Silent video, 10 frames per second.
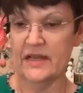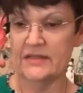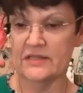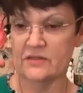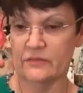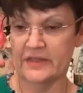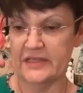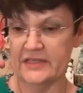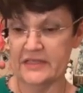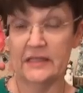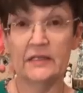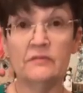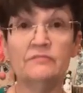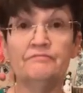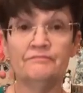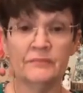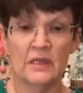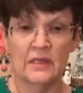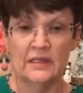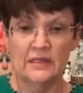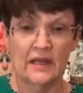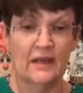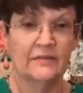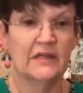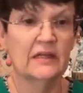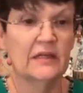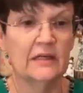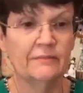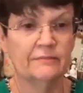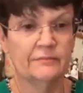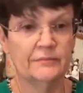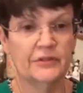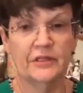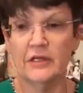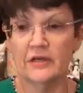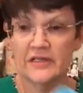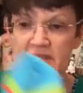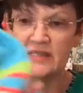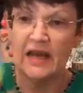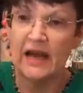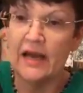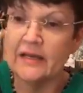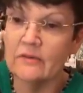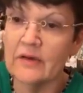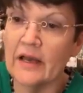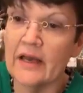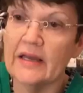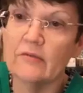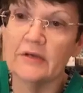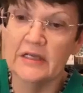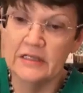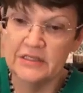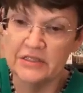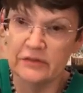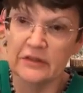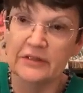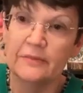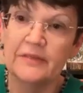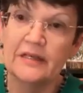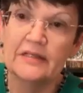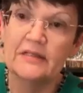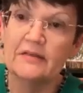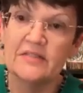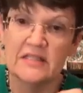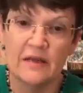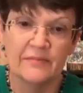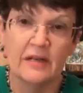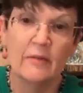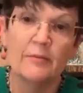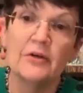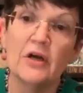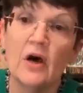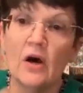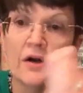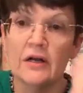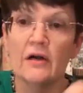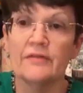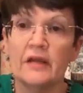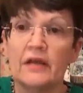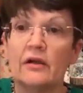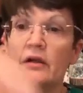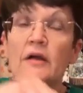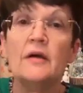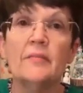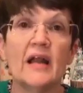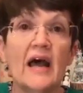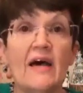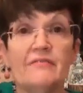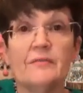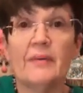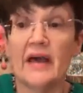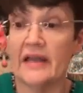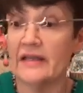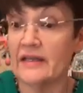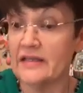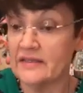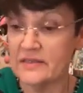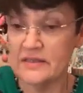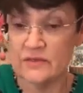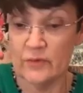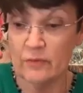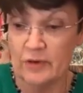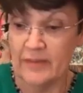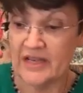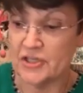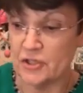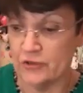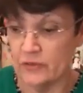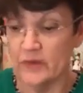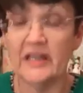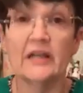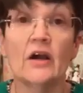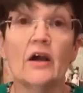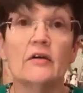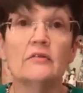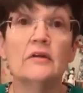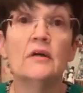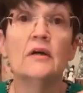and that's the reason. Now I'm gonna put her aside, okay? We're gonna do a little bit of something. I'm gonna put a heart on there, but I have to paint it, so we wanna make sure that we get our